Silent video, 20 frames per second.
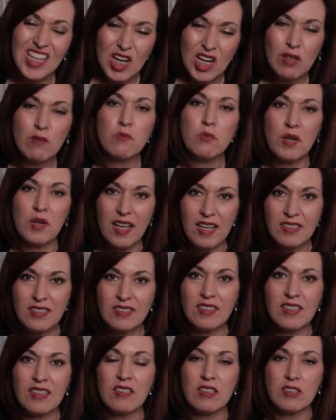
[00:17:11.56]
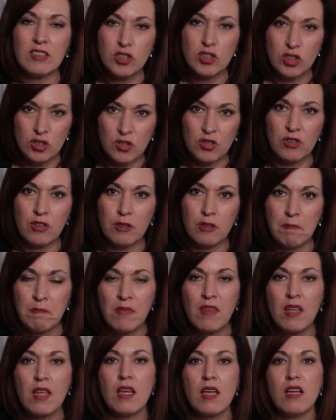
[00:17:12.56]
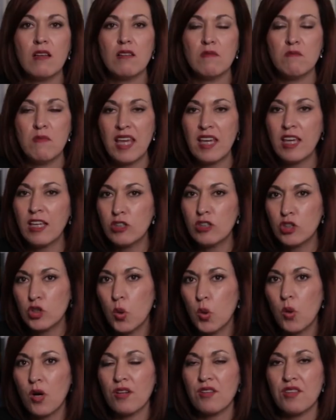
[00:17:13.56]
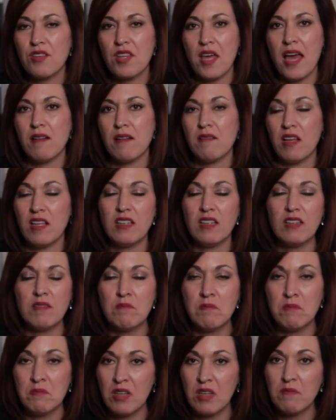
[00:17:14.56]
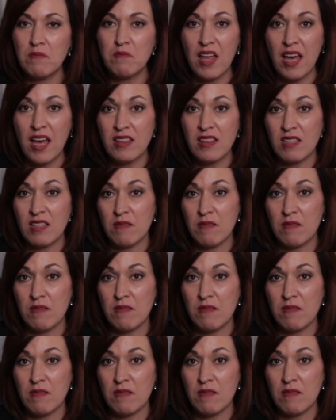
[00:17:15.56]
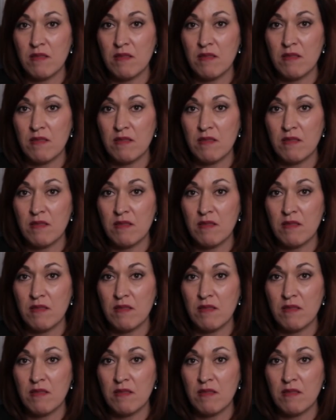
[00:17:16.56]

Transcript: raising concern, making sure that mm, that my